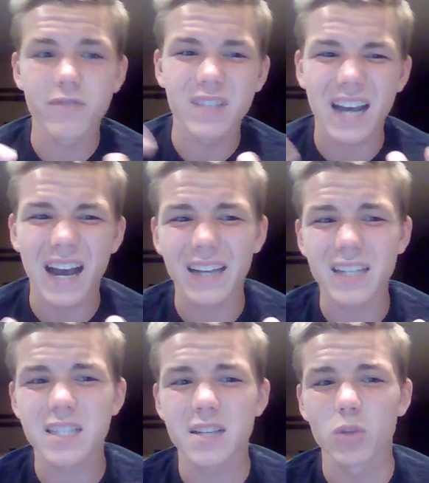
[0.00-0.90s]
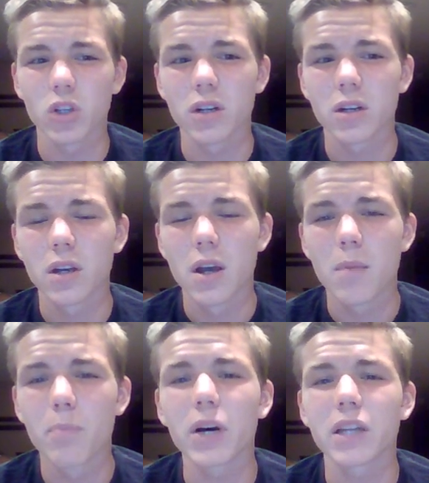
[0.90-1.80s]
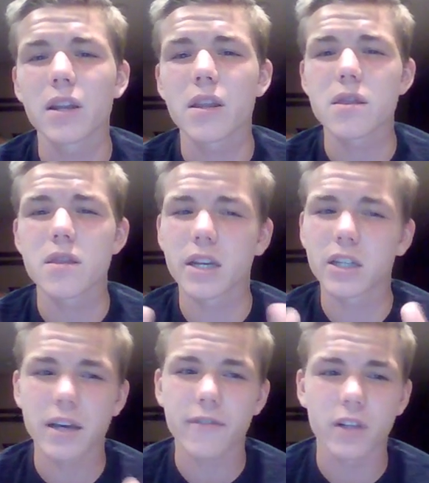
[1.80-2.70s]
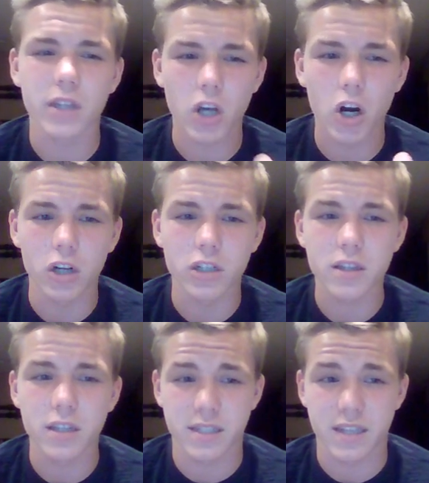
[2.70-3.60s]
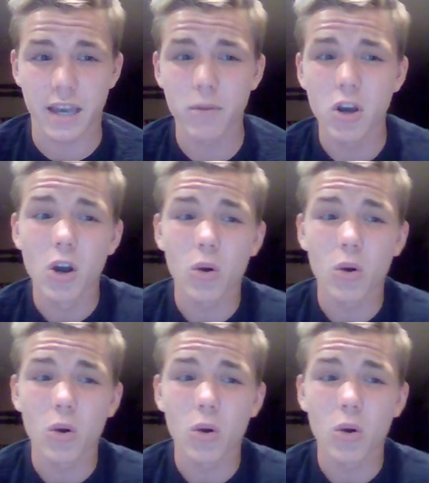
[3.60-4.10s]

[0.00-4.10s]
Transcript: kind of similar, but they definitely aren't the same.